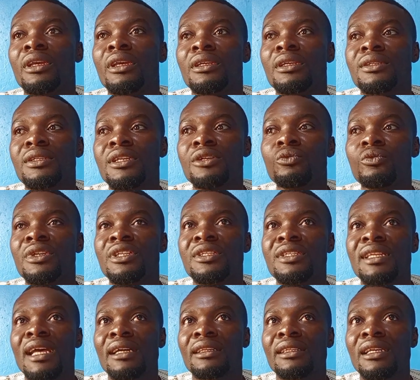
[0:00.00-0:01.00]
since we
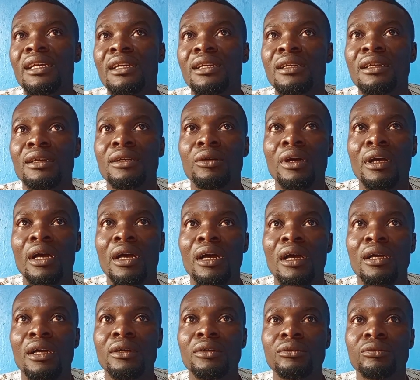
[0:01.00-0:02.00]
started
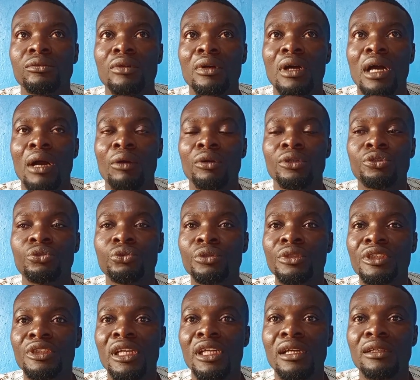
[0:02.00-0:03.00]
our 2
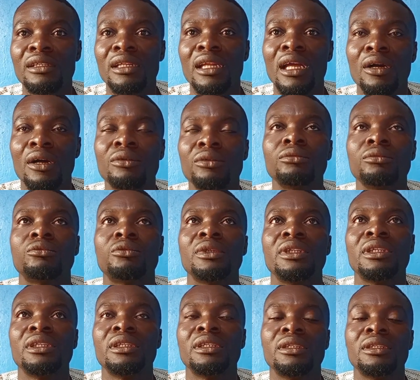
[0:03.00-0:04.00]
years now,
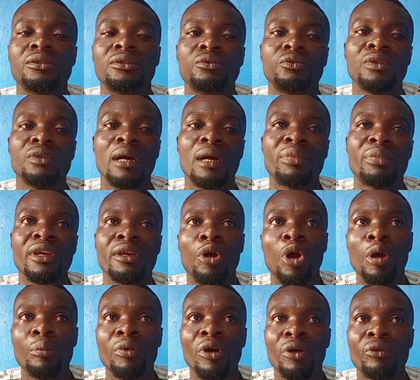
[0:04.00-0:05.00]
we we have been
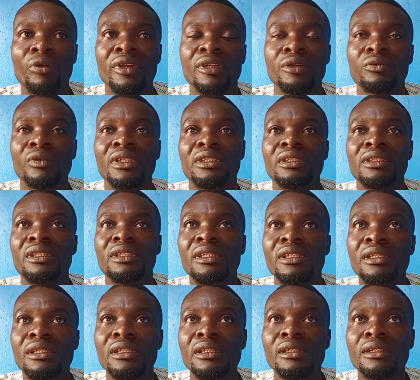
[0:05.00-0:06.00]
operating with
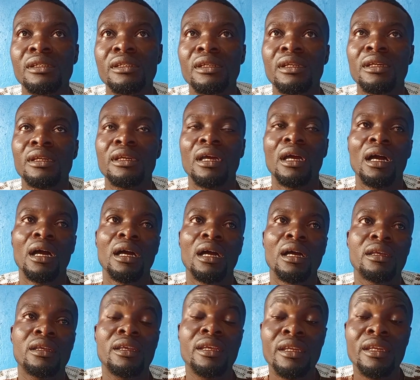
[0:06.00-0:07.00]
three
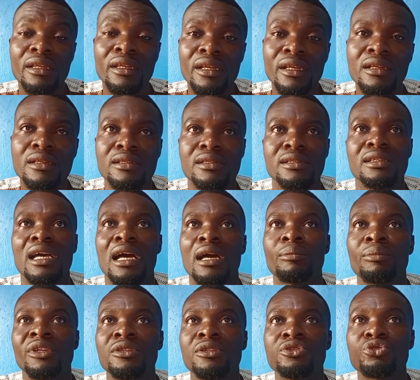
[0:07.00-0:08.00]
clinics that
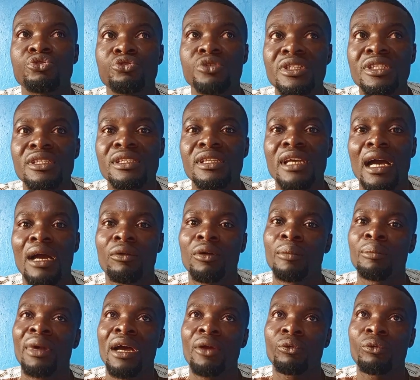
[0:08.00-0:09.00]
have been treating
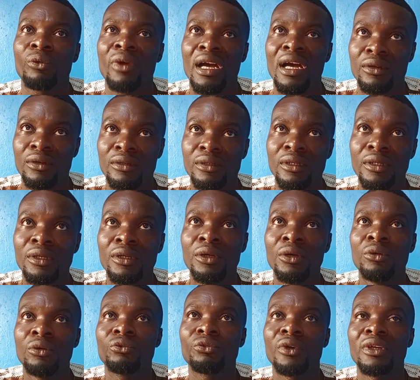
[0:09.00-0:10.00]
our back rattle. That's
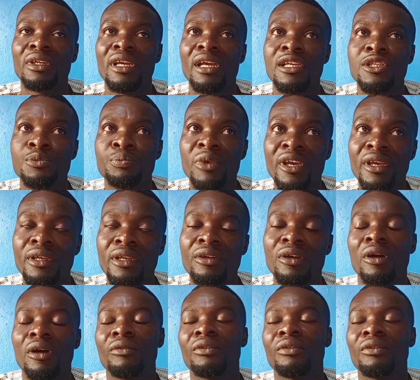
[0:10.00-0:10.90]
good. From the expense of